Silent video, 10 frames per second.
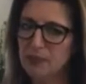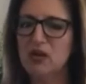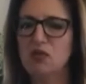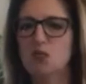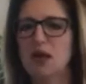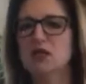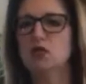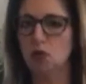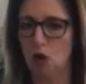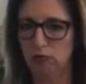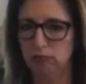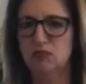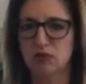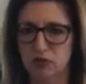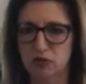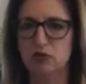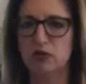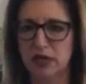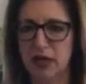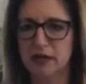be the way to go. Right. Did you
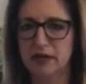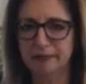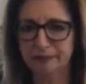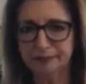agree, Kelly?